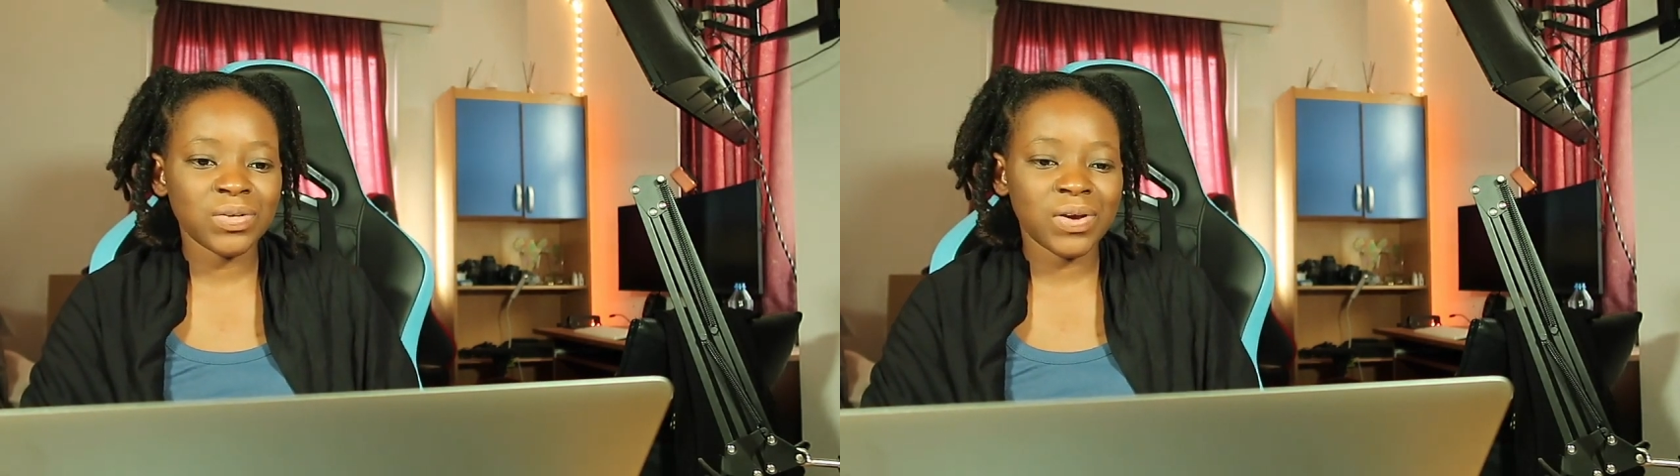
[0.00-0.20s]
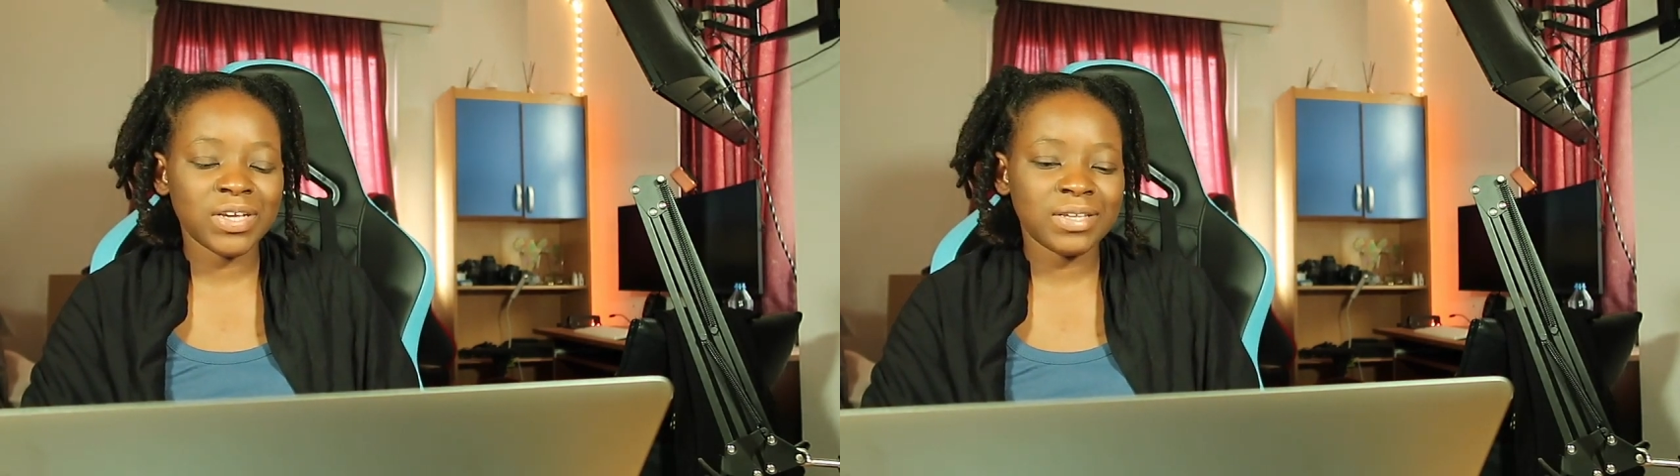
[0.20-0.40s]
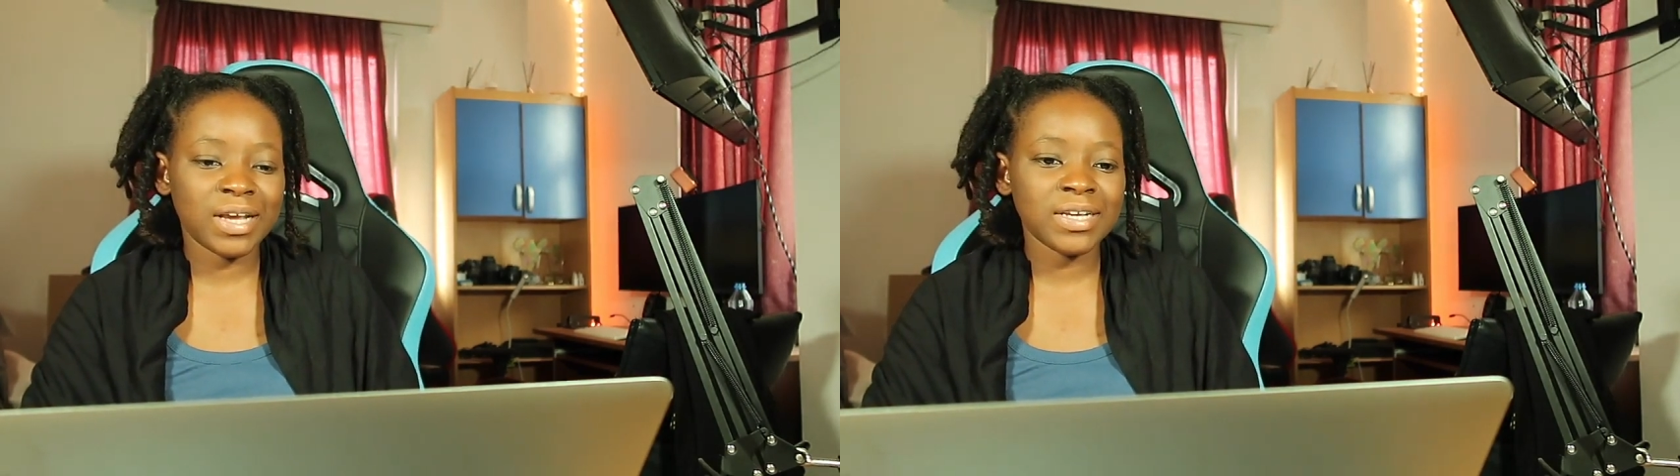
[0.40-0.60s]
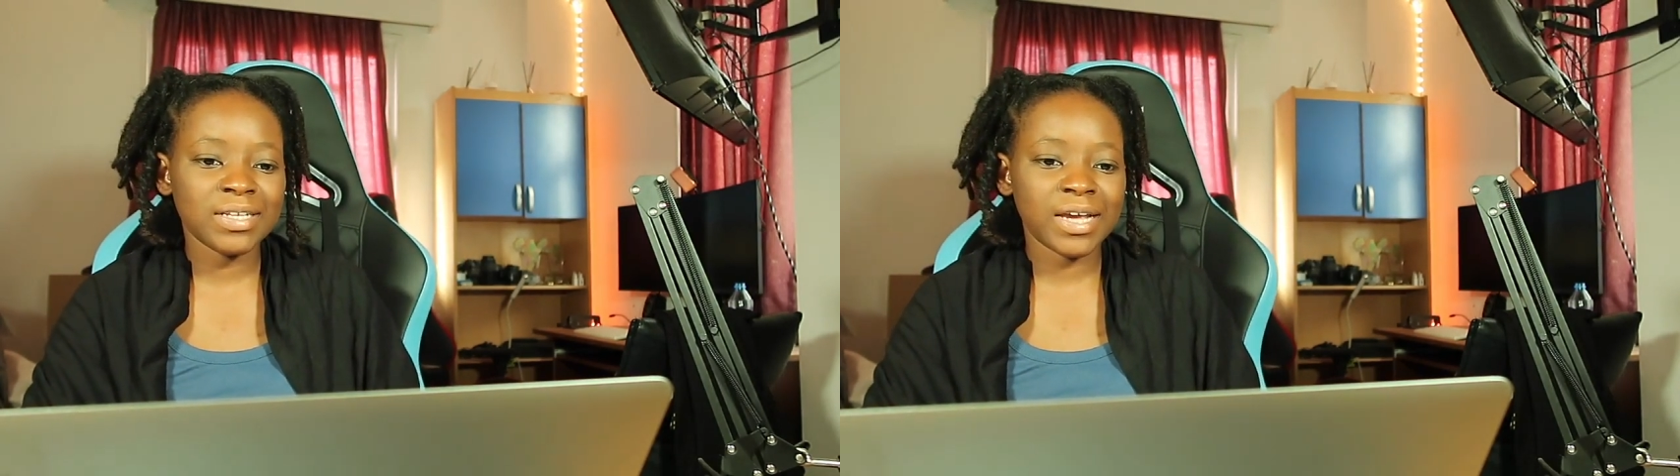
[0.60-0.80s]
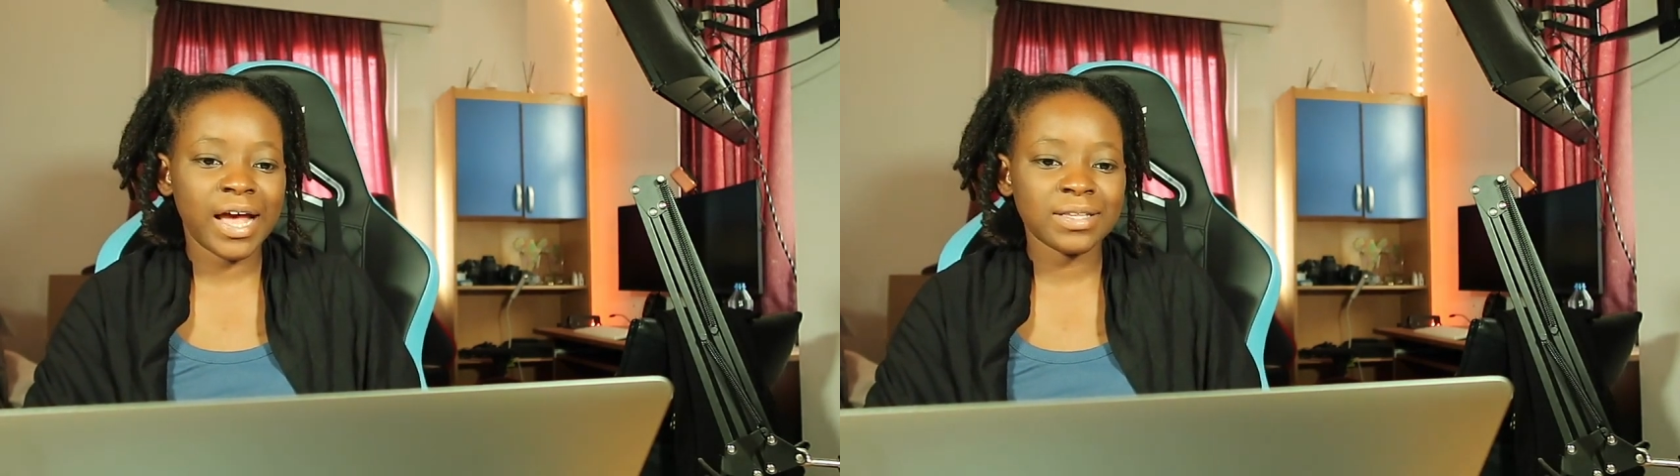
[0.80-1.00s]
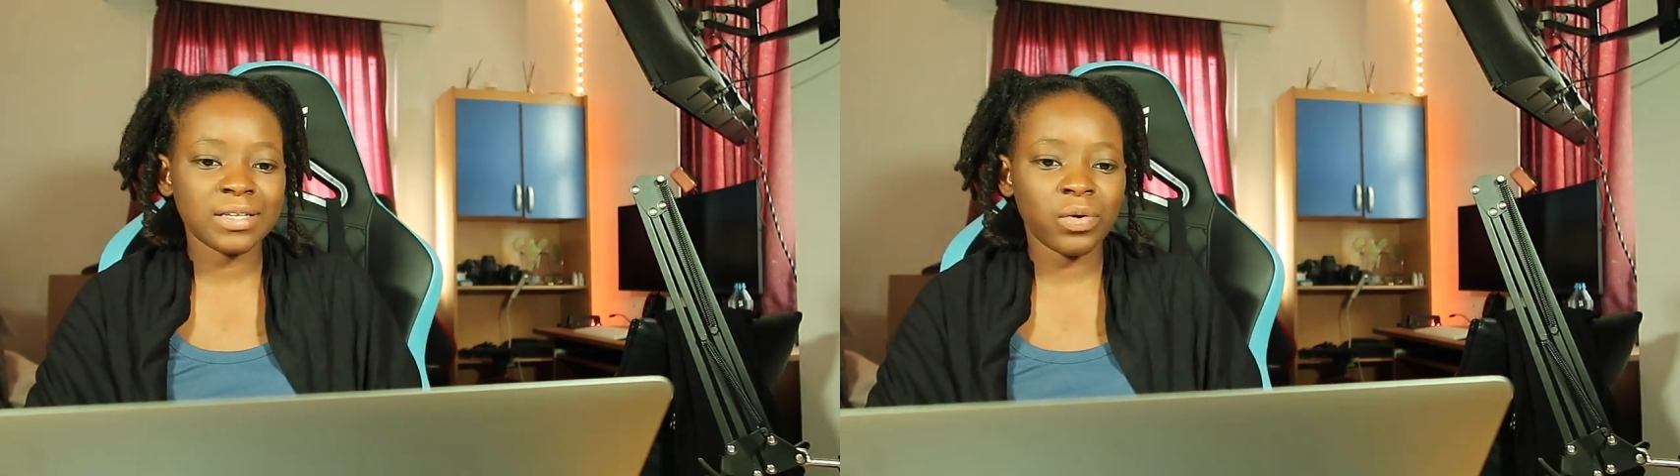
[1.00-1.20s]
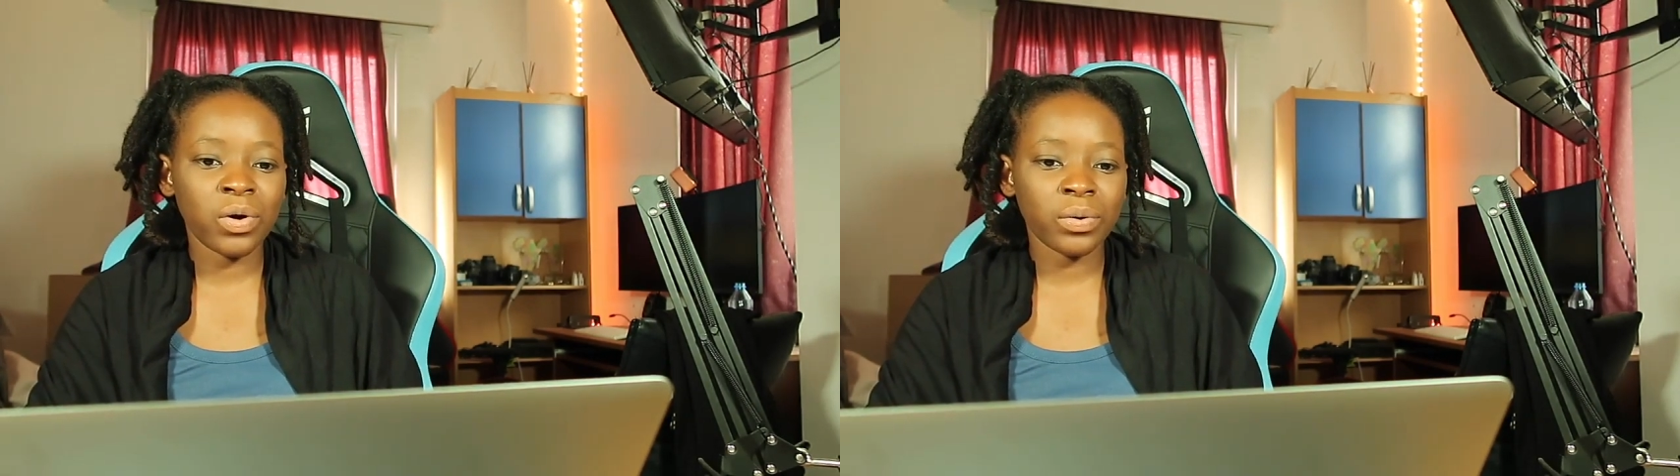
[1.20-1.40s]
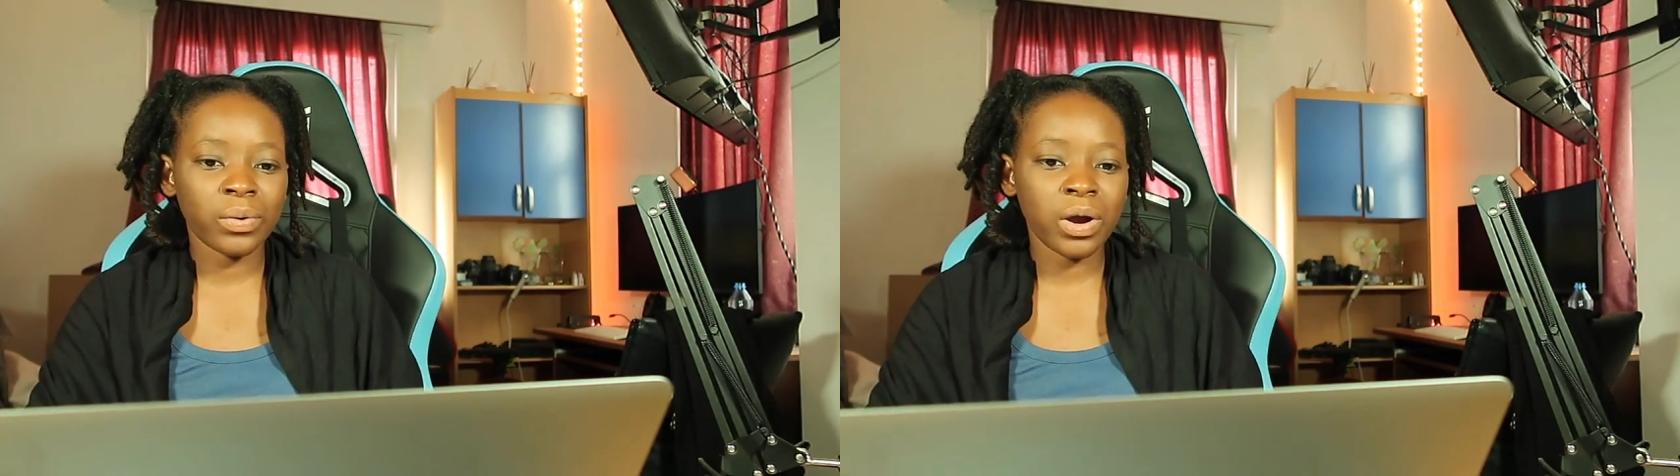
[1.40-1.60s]
to Christianity Has It
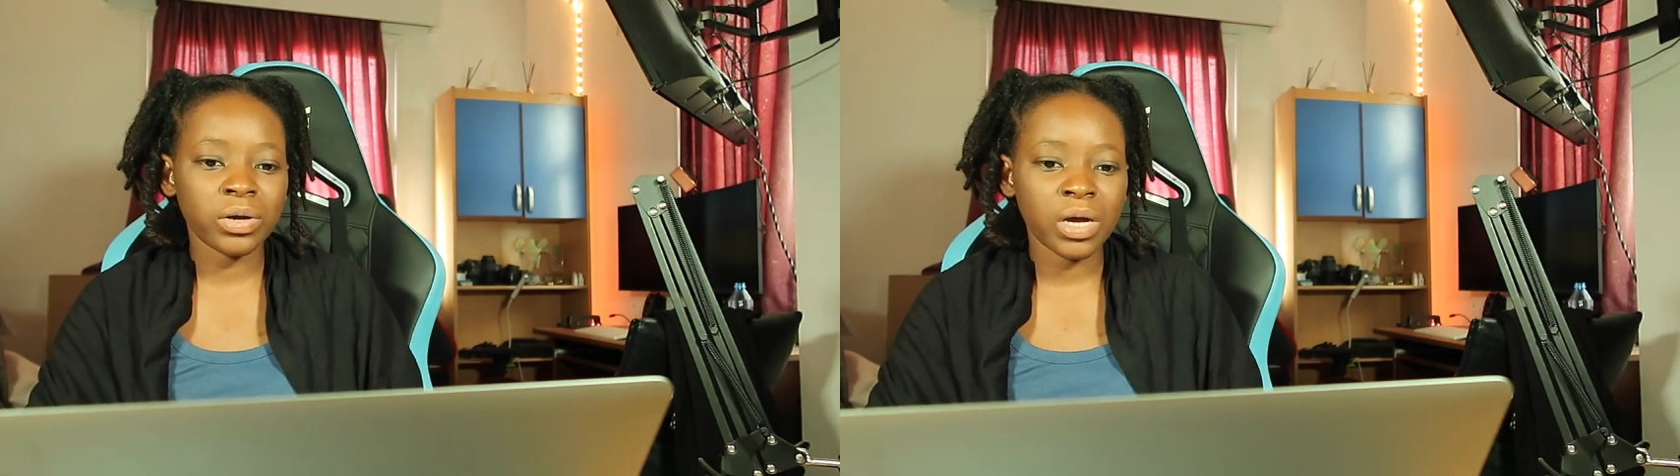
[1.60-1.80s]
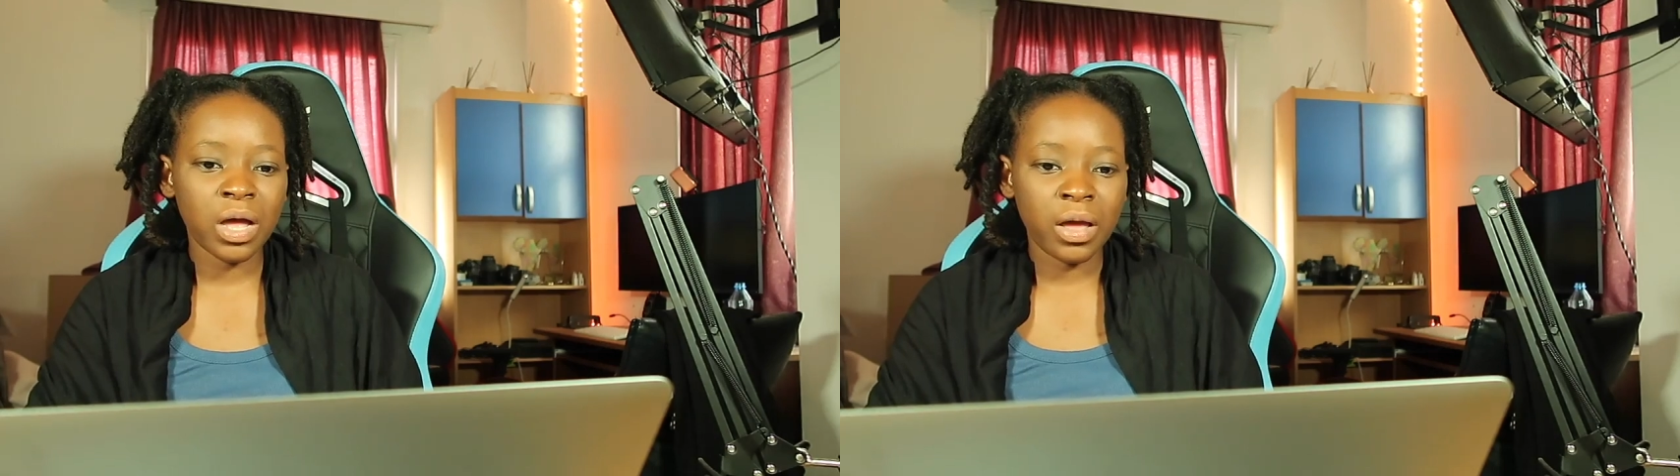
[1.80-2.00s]
All Wrong.